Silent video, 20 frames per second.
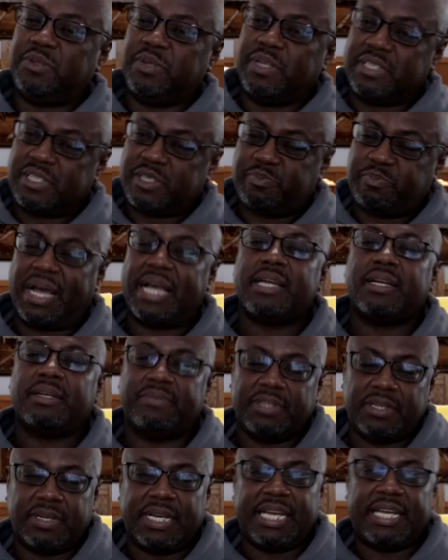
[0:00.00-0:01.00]
you in spite
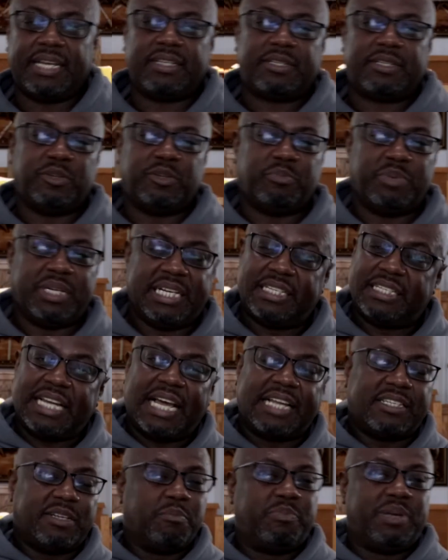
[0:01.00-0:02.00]
of your attitude, but it's
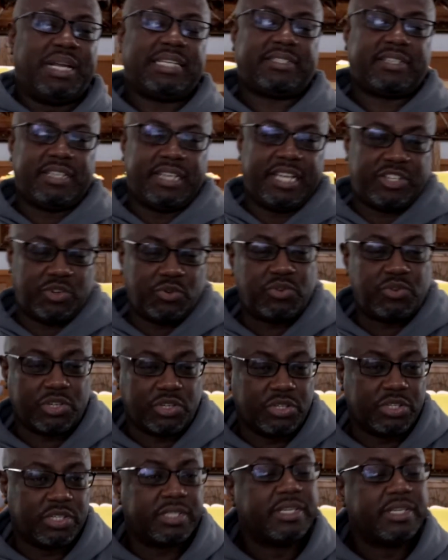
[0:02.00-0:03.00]
not the blessing that you
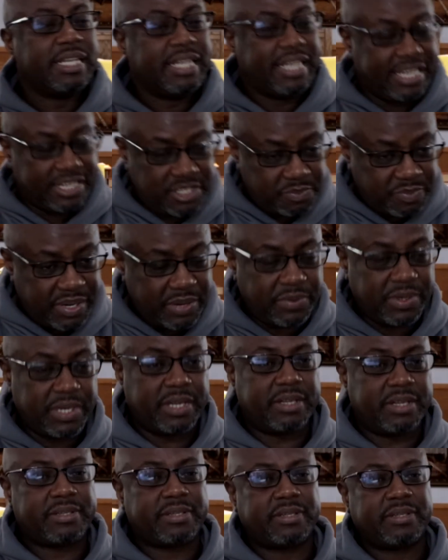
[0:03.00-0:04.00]
could
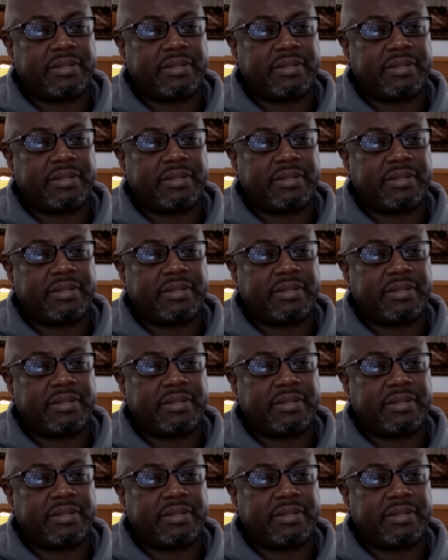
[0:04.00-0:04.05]
experience.